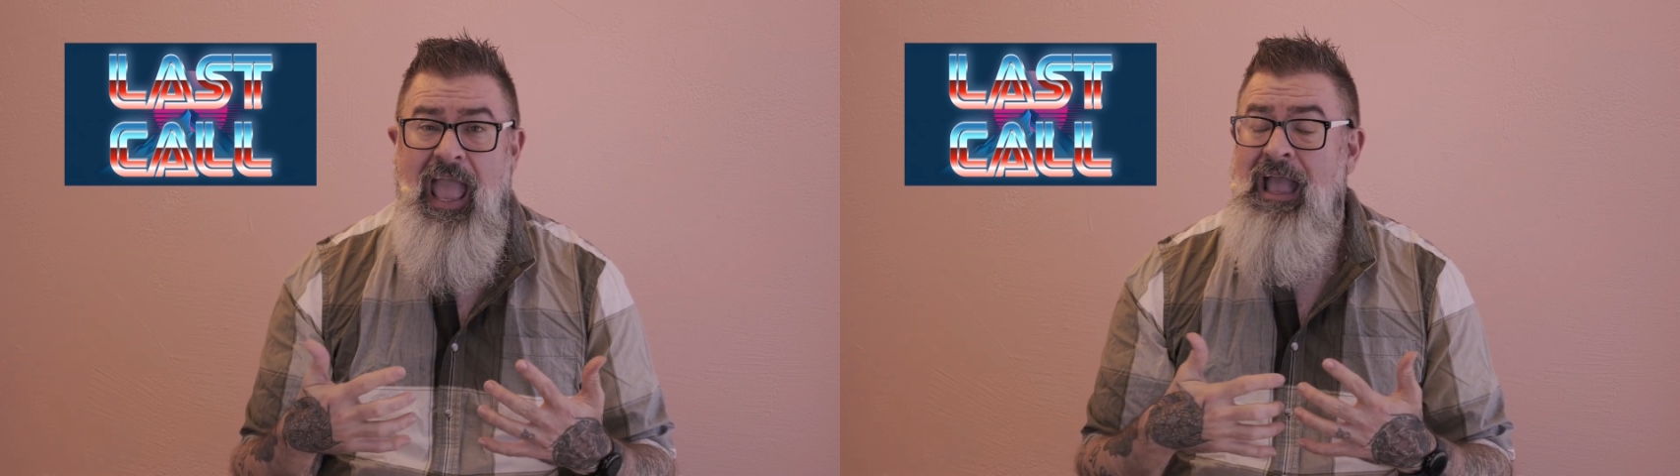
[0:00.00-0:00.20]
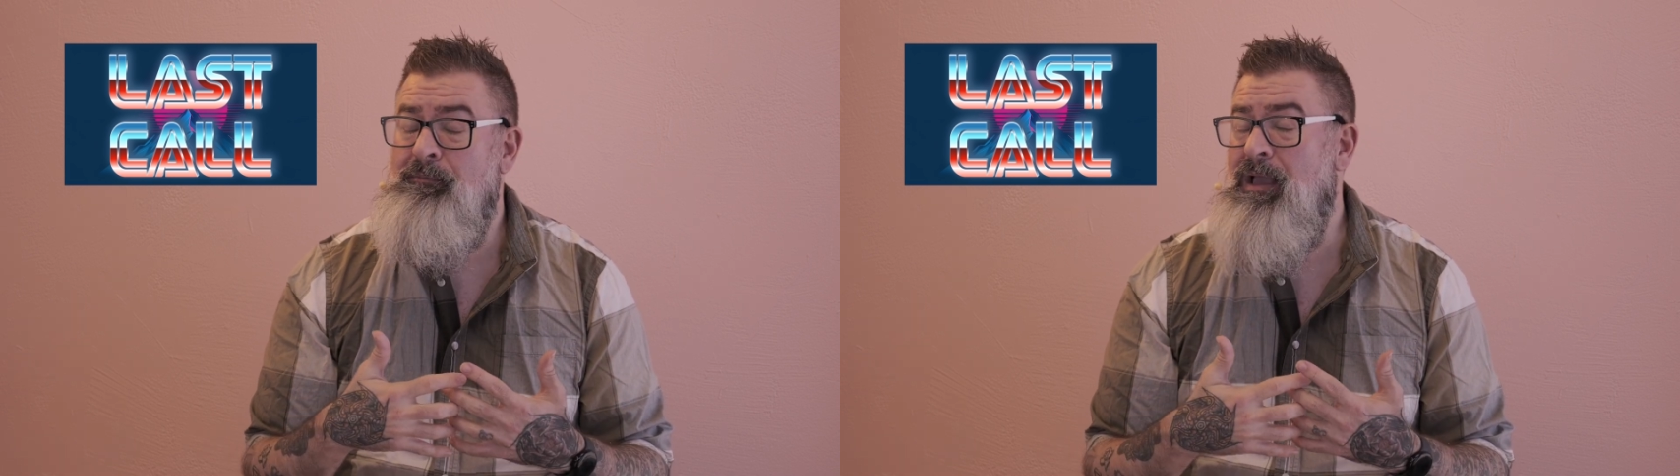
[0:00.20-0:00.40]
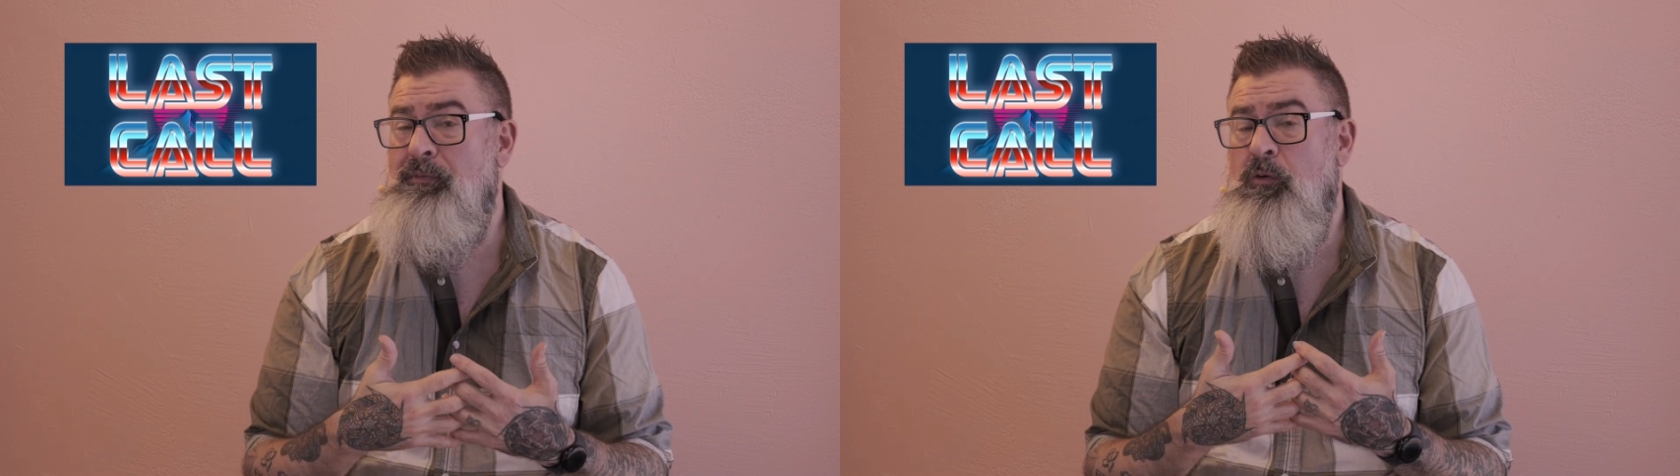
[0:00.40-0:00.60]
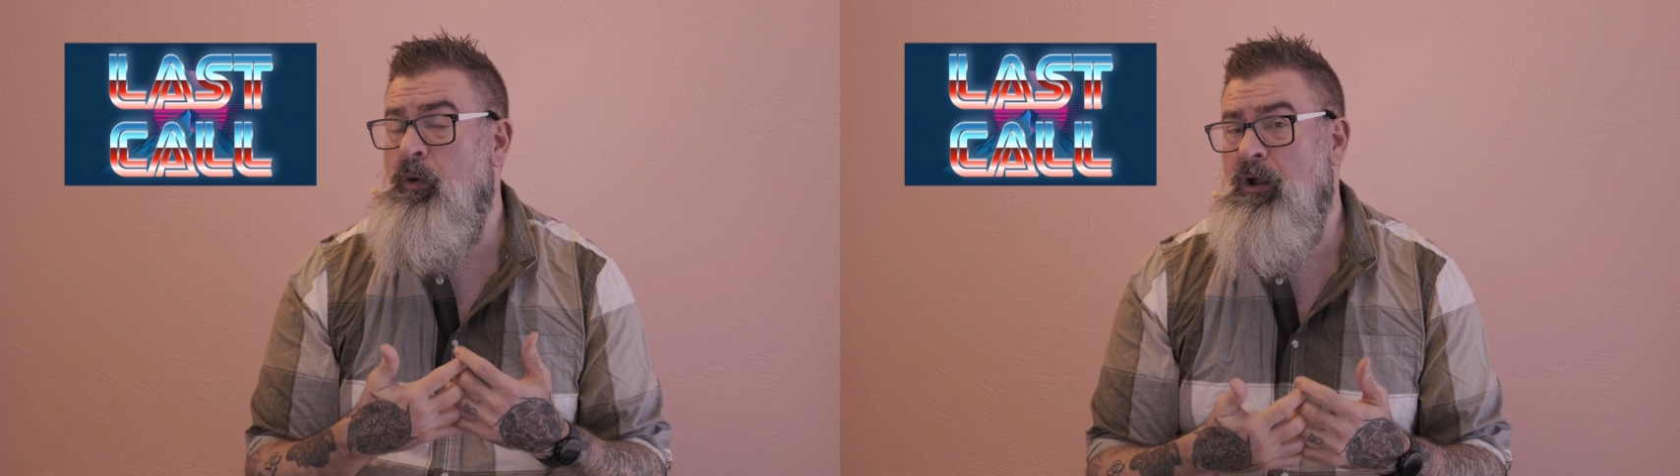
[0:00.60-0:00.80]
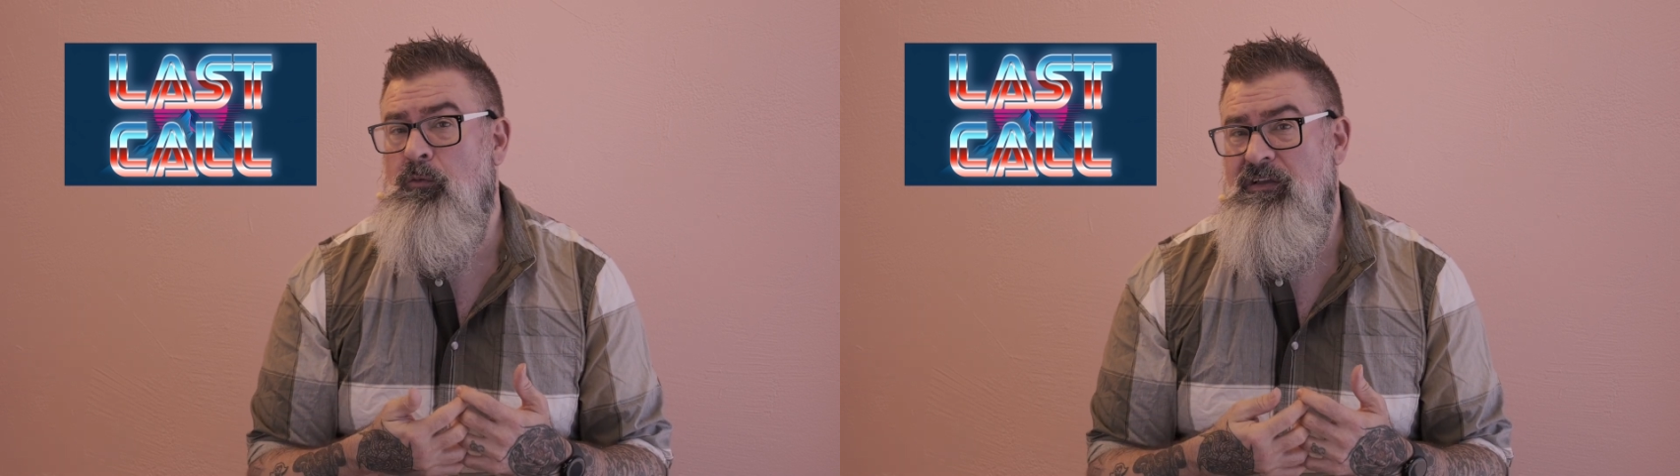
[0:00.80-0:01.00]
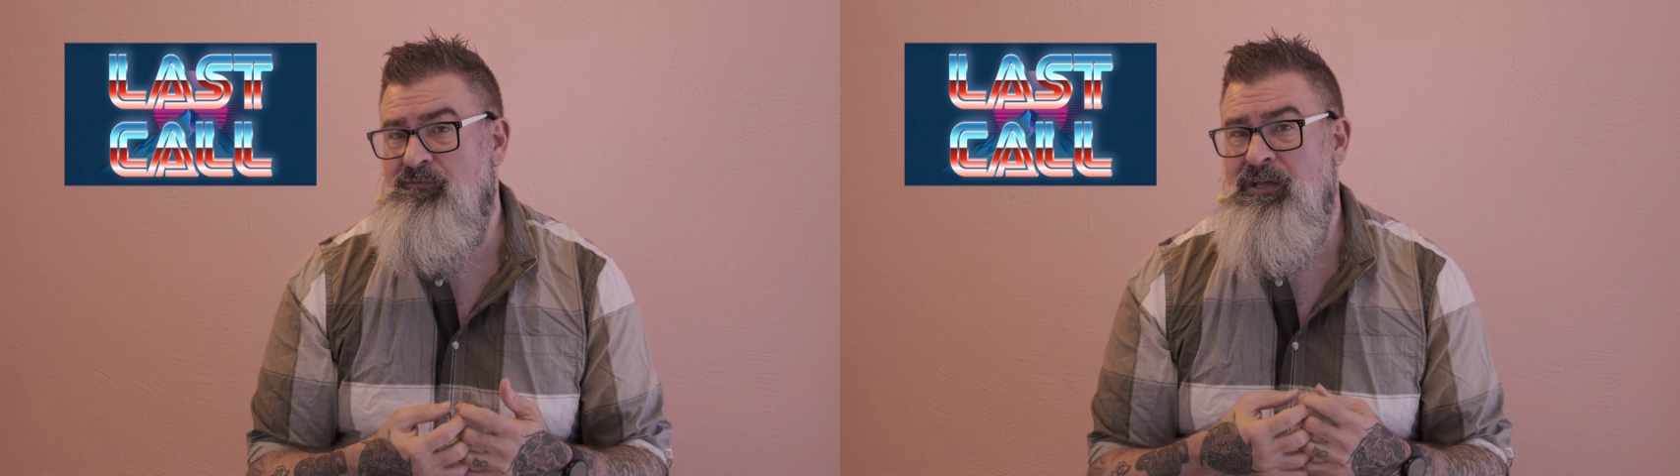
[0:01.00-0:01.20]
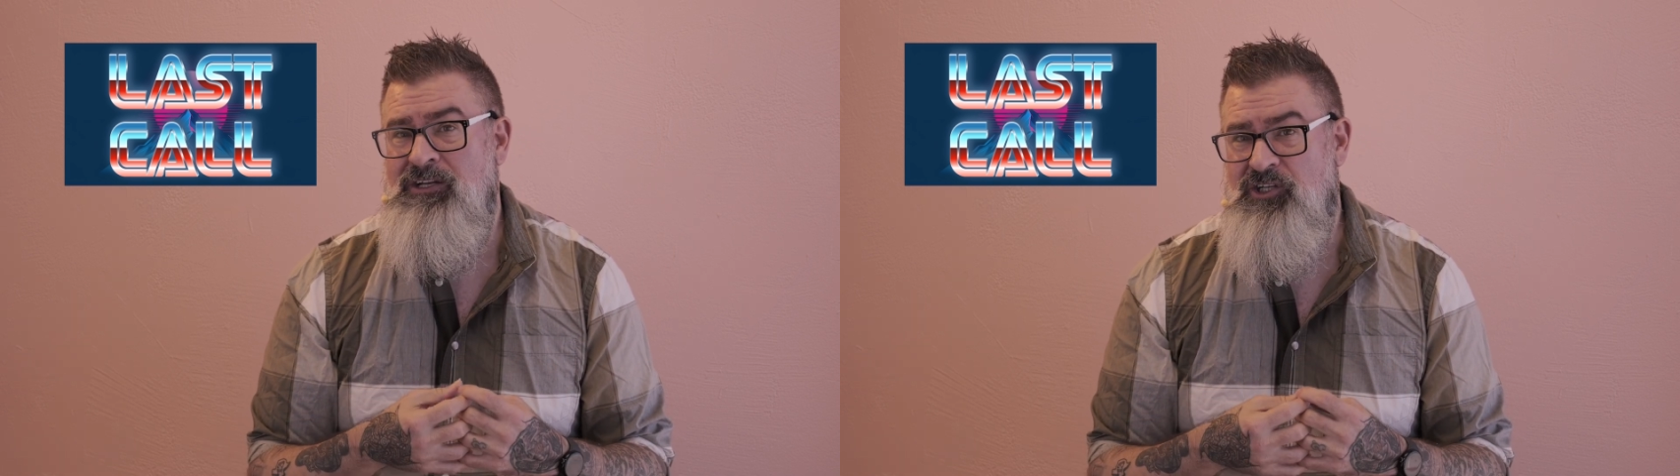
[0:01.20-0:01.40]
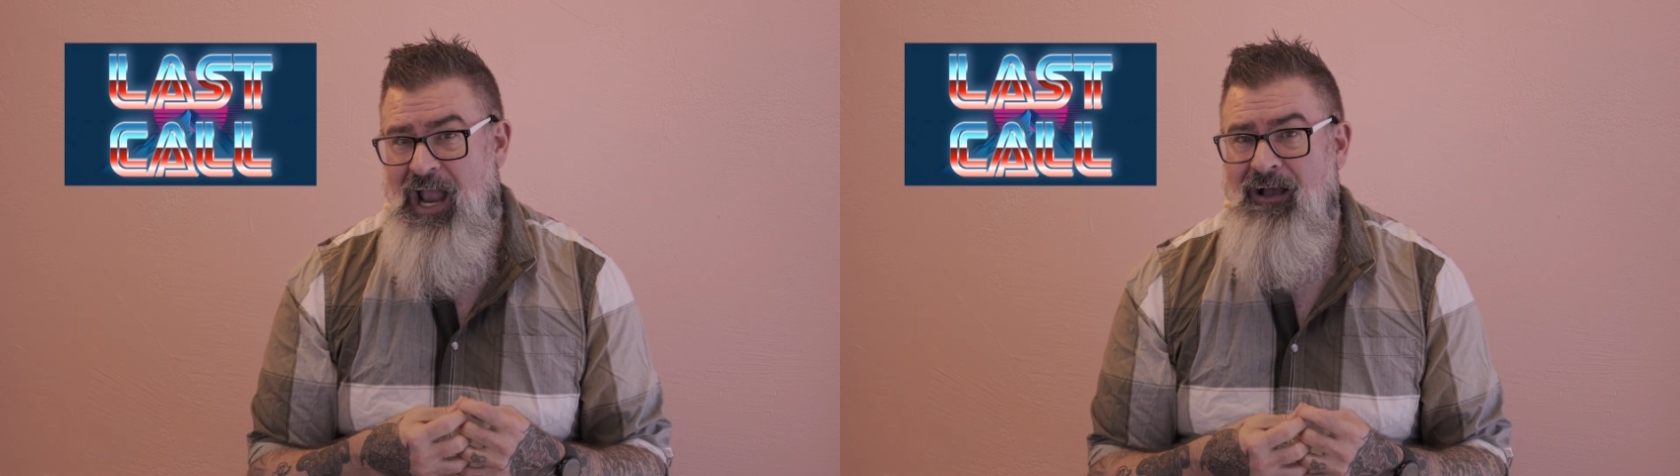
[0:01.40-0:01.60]
and maybe where we've
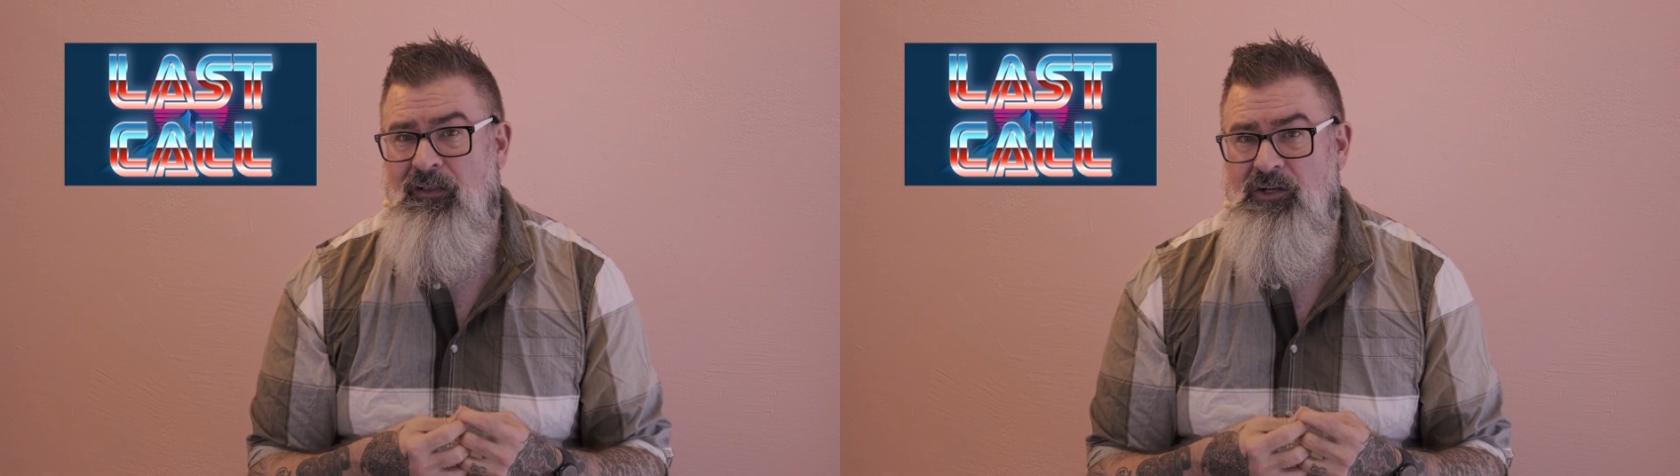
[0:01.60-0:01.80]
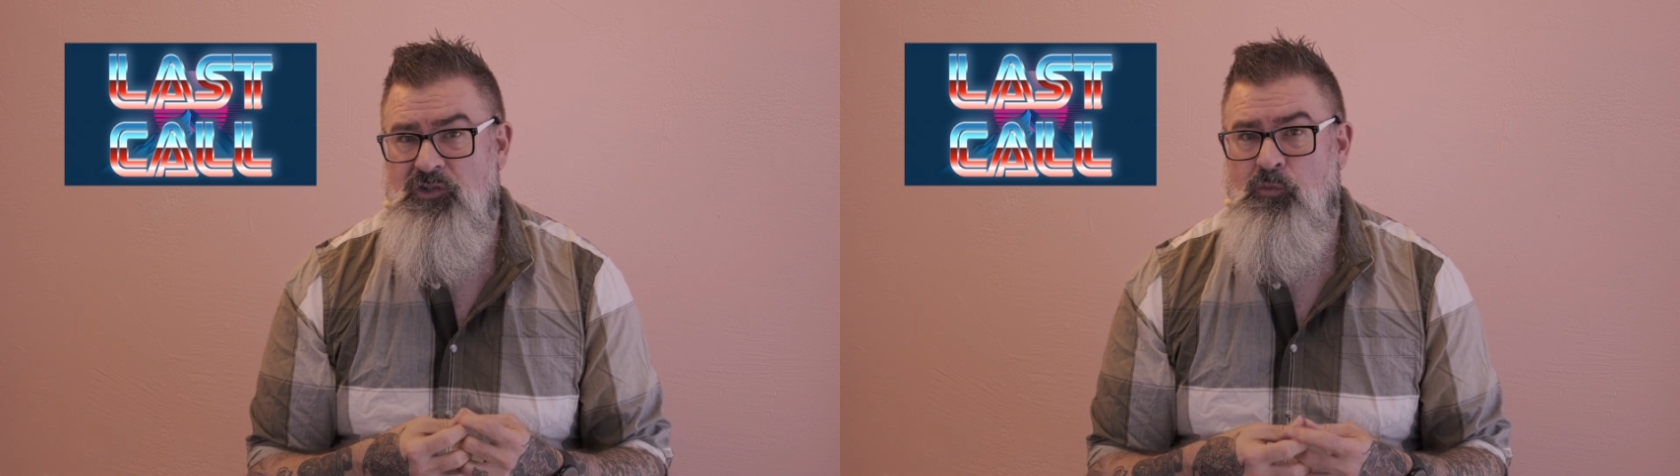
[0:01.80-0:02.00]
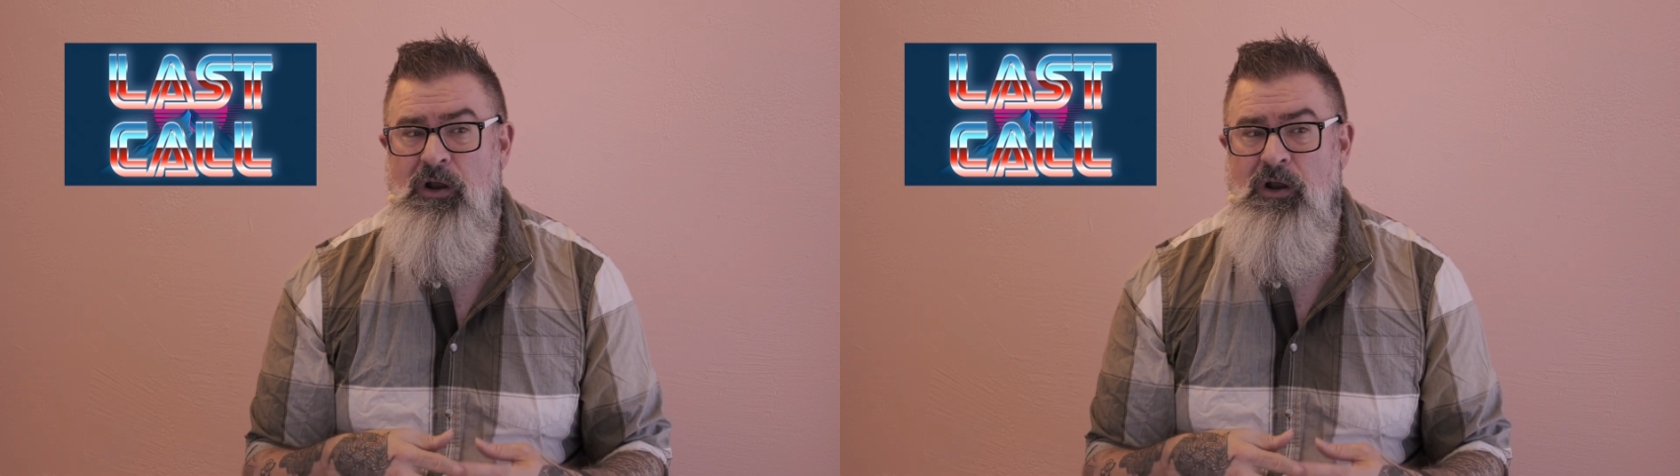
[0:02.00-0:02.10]
been challenged,